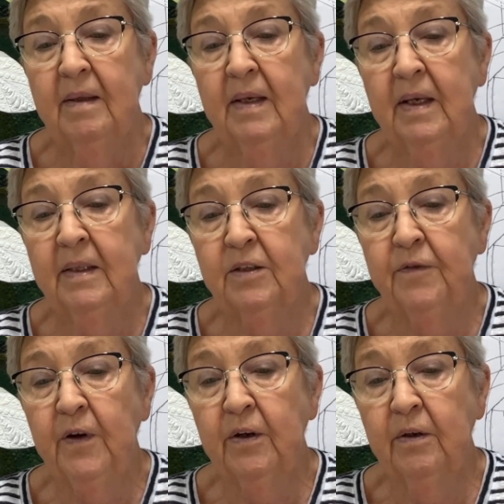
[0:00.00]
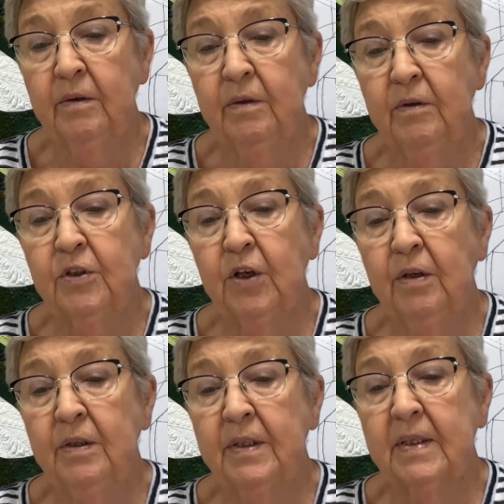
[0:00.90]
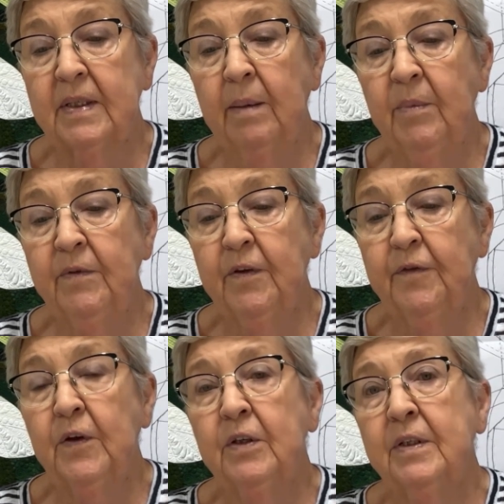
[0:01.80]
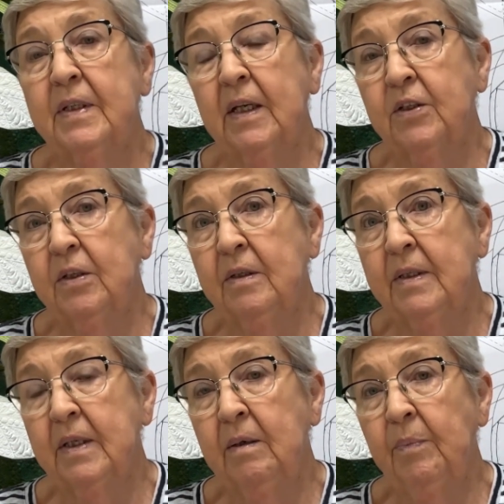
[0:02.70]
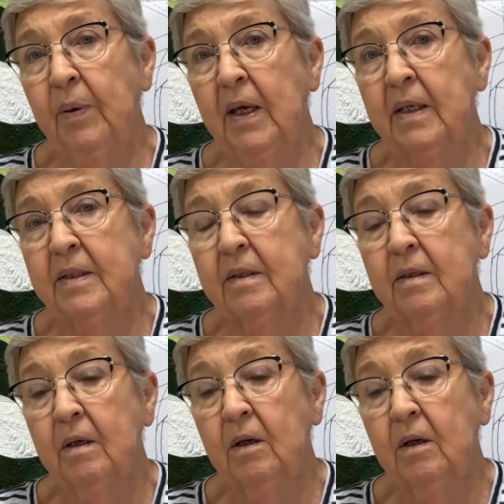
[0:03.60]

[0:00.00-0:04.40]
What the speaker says: The next photo shows some of the first sections in place